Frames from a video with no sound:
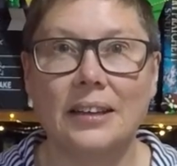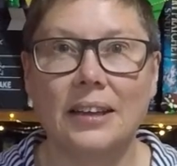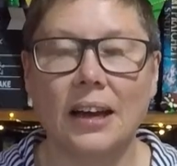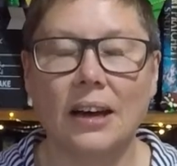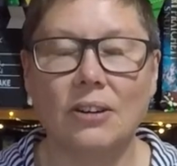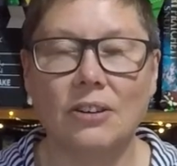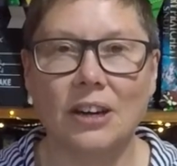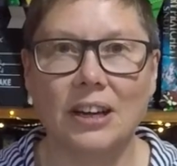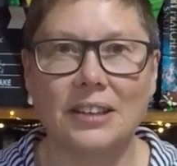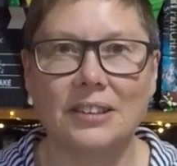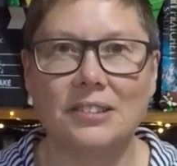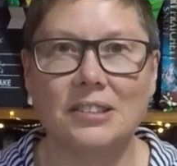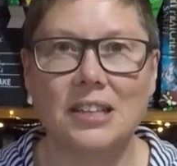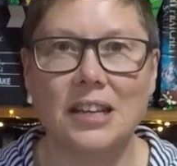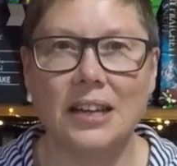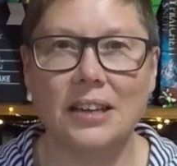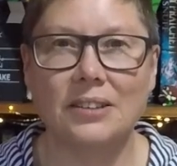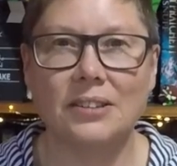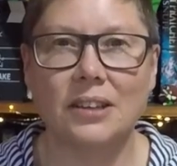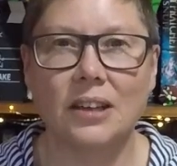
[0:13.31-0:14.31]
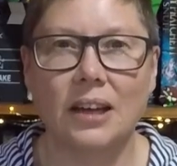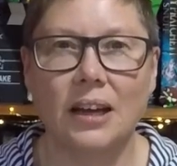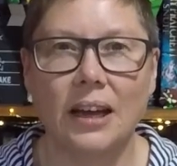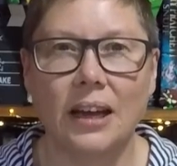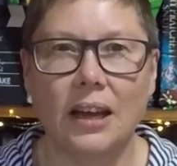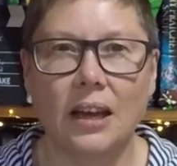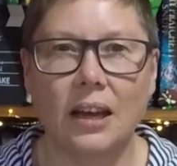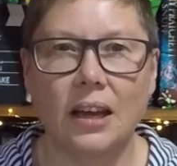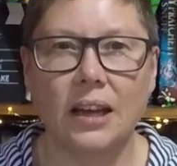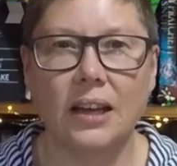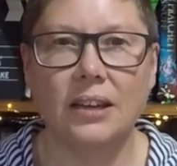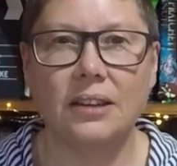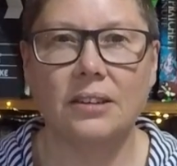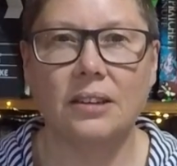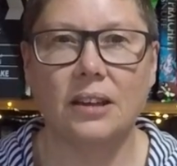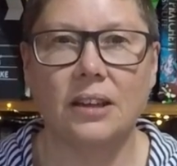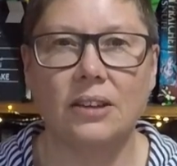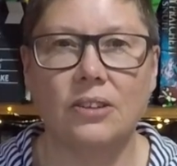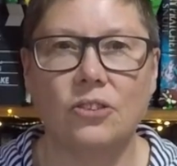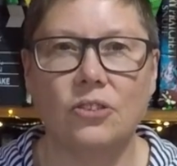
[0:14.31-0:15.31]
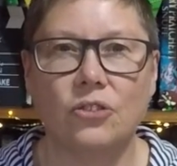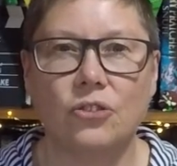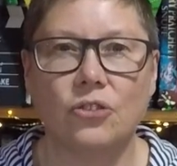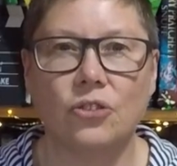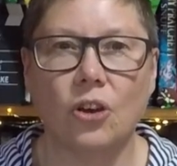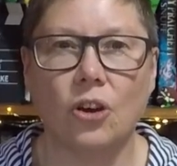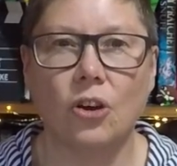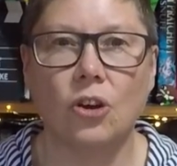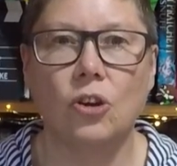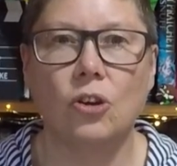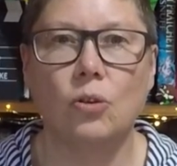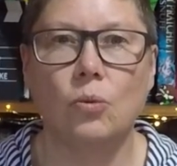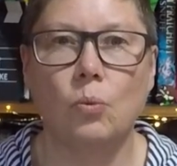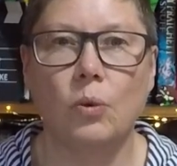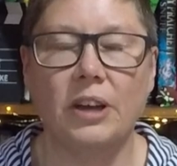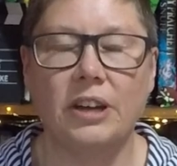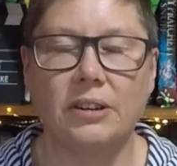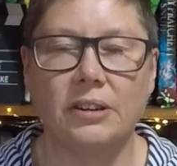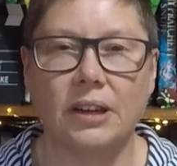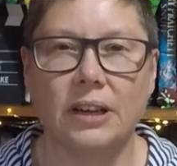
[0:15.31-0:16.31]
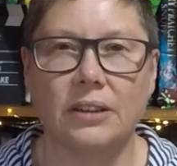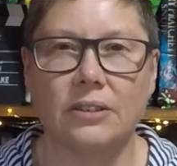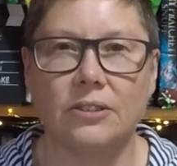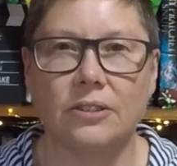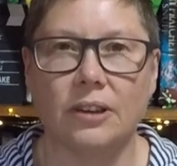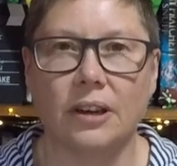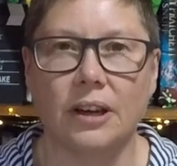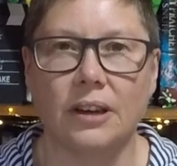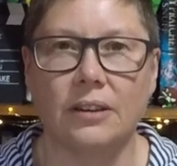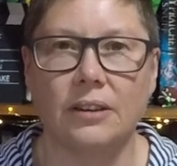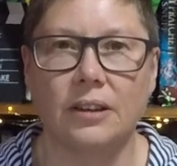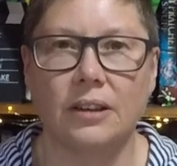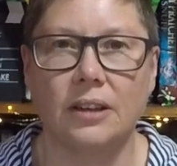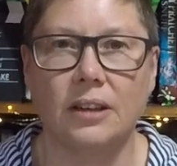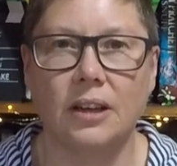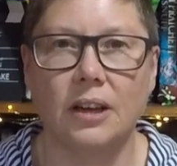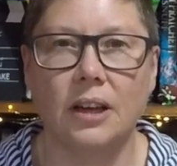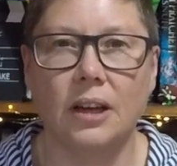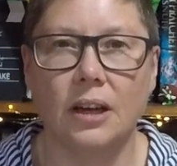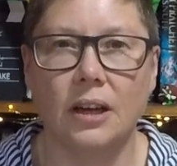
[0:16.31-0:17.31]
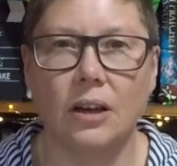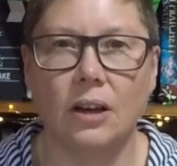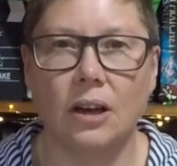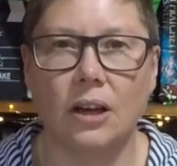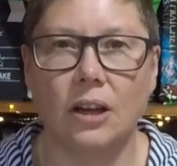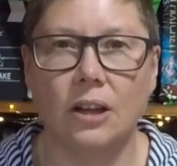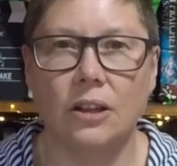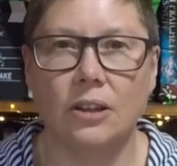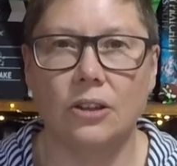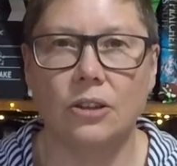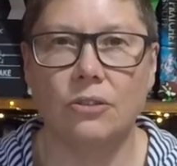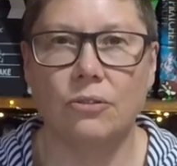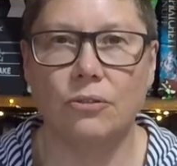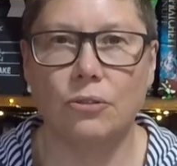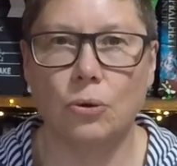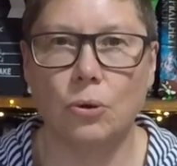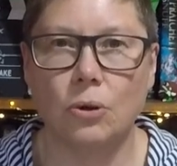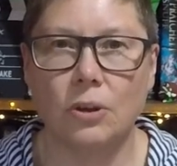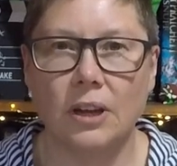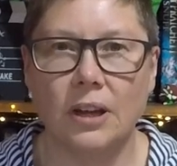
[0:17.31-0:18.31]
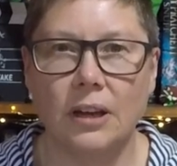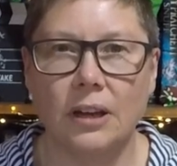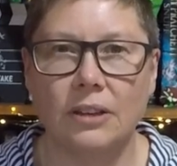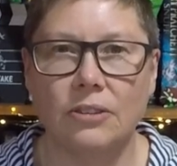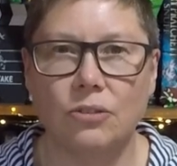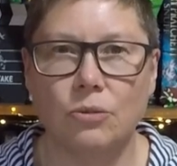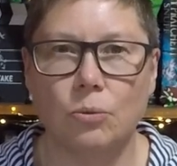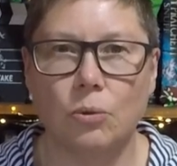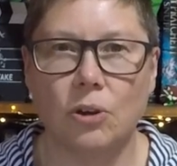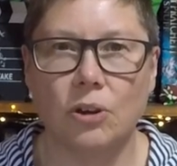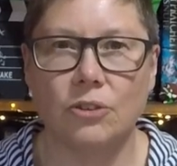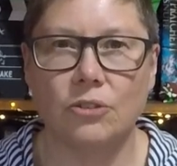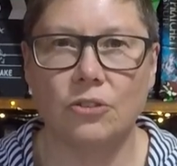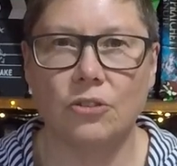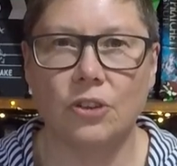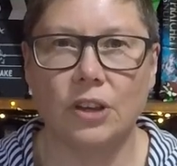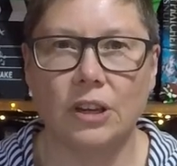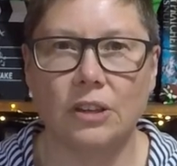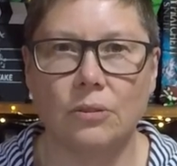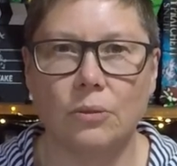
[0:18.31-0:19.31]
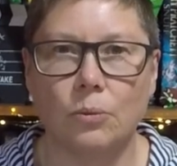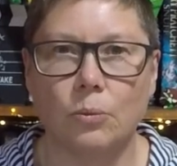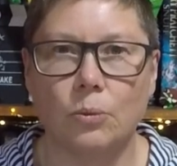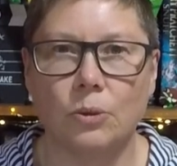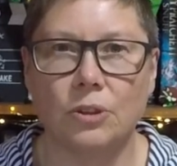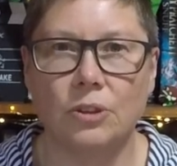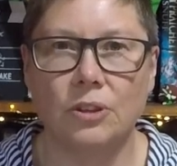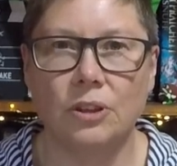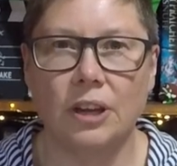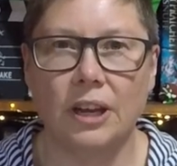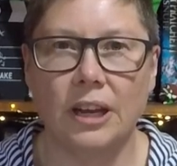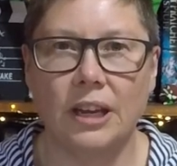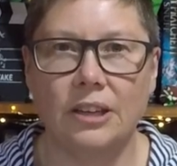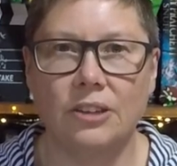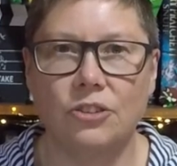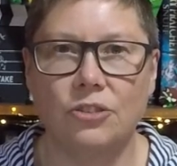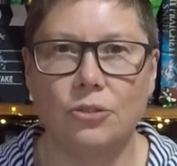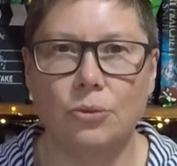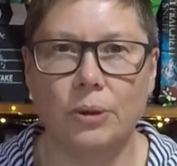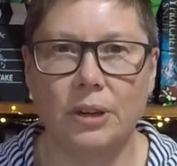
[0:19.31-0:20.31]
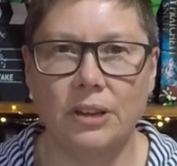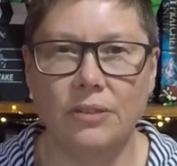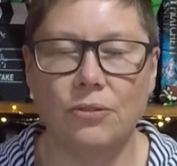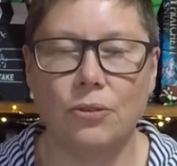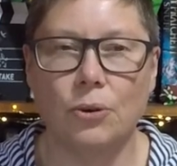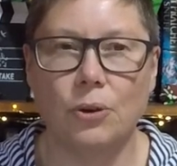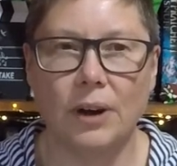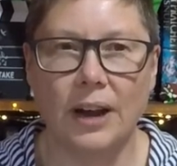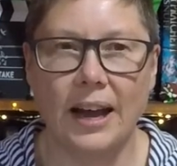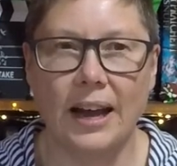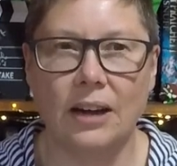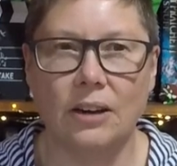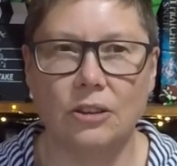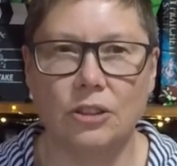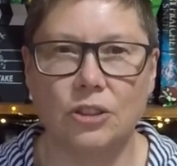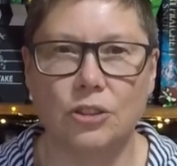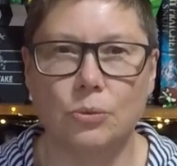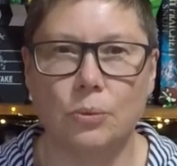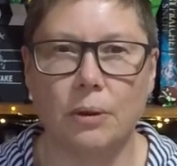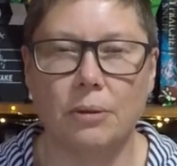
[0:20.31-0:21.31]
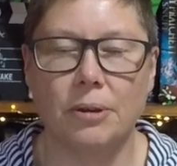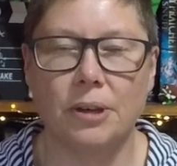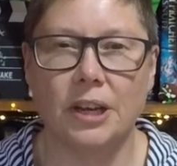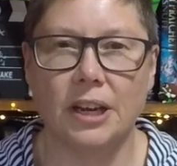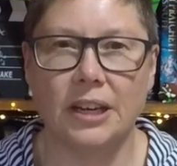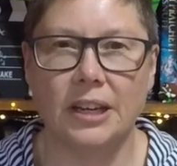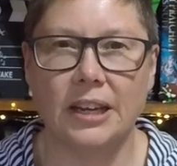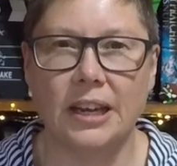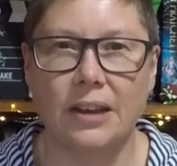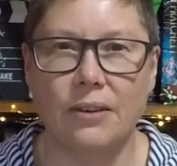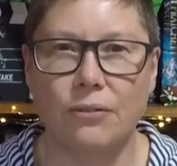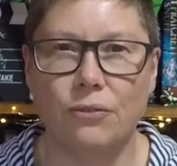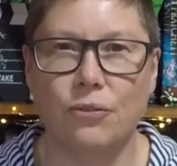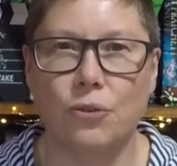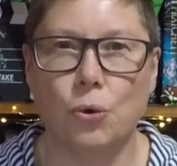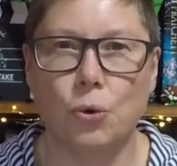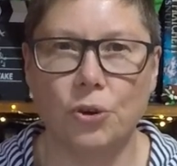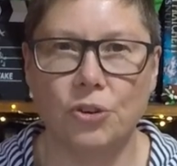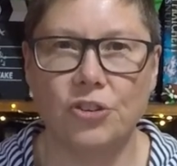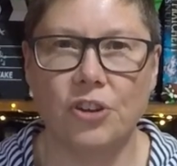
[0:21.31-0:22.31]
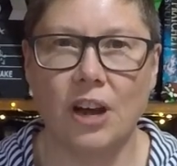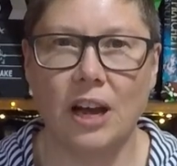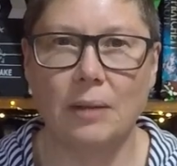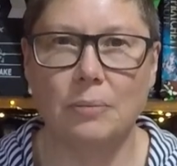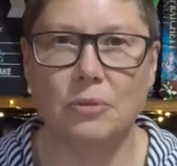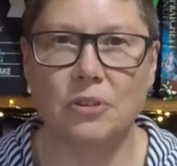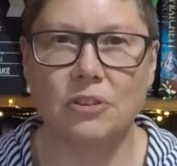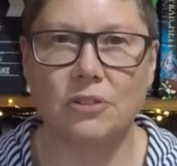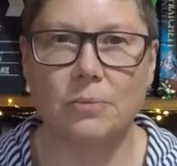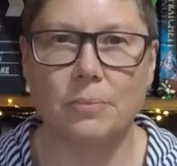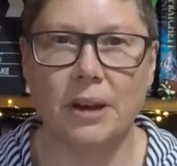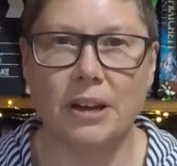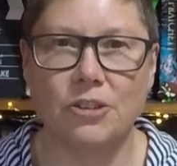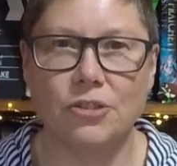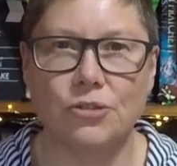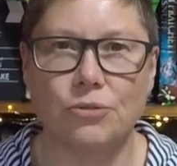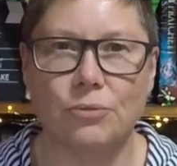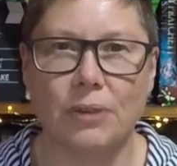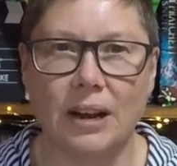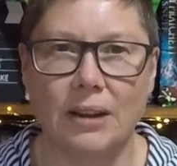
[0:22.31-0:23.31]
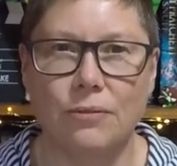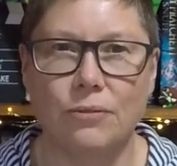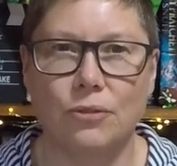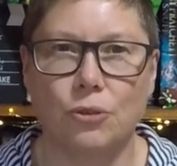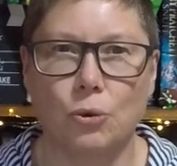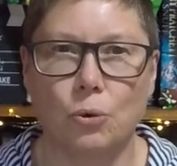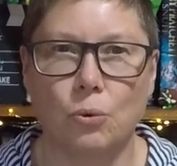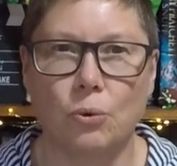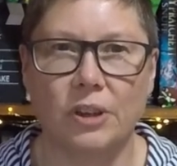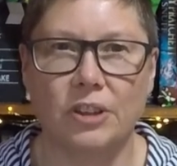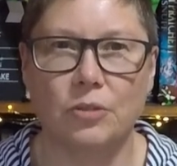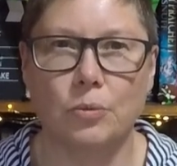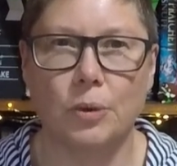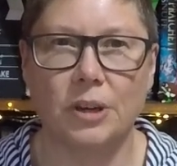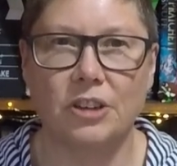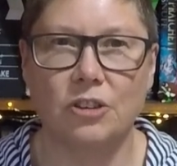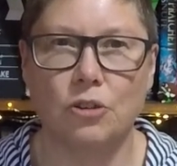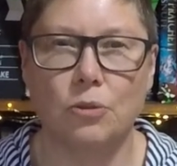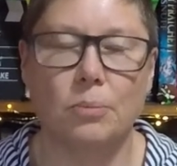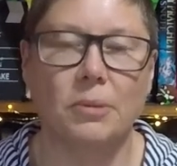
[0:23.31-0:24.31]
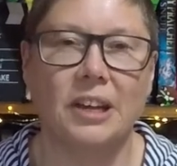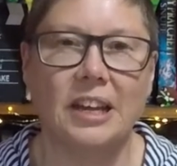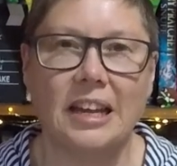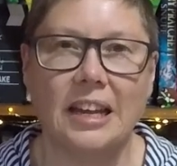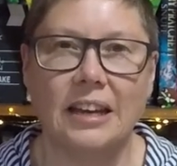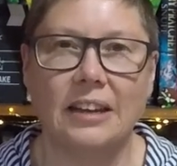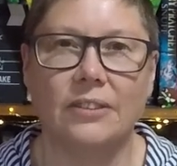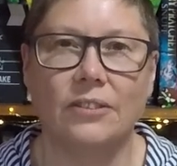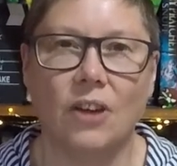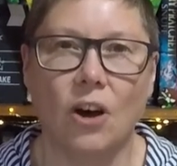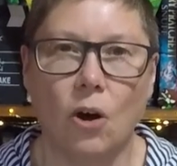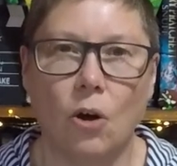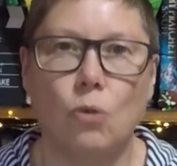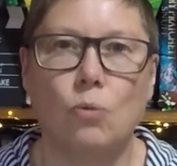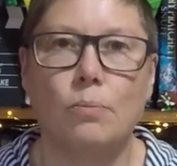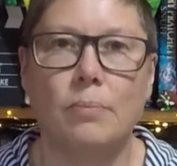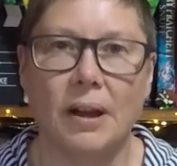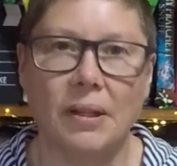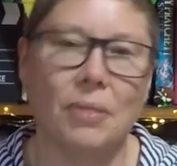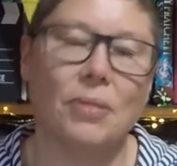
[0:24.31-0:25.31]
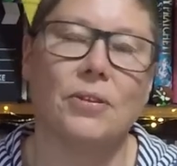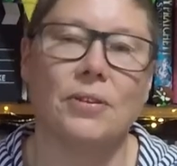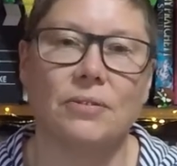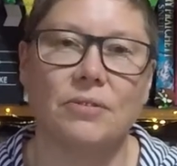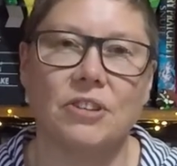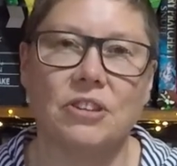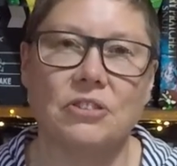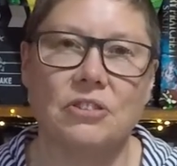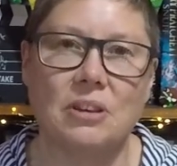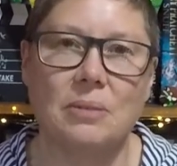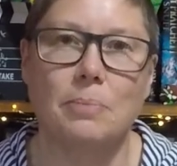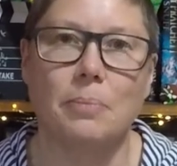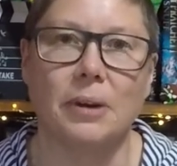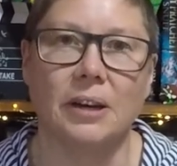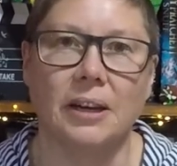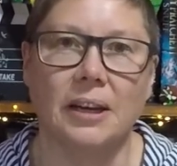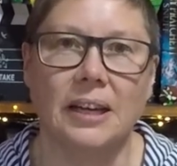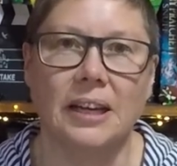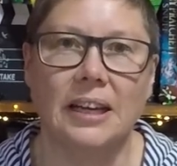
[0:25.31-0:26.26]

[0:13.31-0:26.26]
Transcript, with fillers: Our internet. It is so wet outside. The forecast was that within 24 hours we were going to get four times as much rainfall as we'd normally get in the whole month of December.